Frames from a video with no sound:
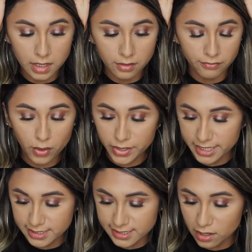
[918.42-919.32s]

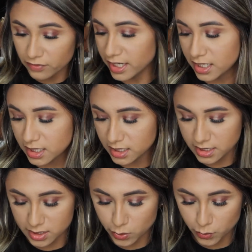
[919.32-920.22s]
Focus, Alvina.
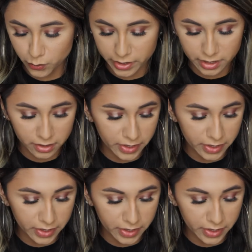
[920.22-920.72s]
Where